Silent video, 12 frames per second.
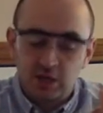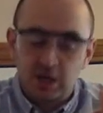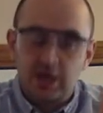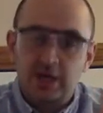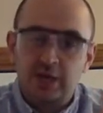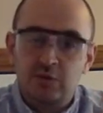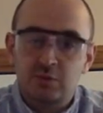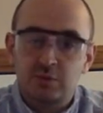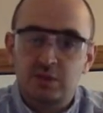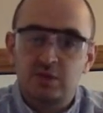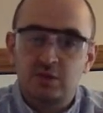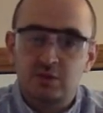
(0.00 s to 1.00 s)
and that will be
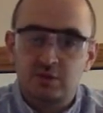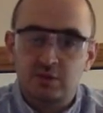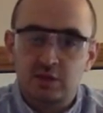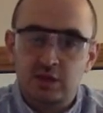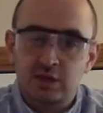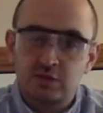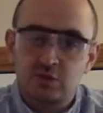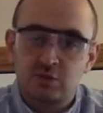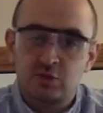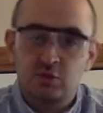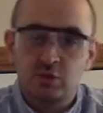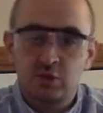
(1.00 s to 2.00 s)
the little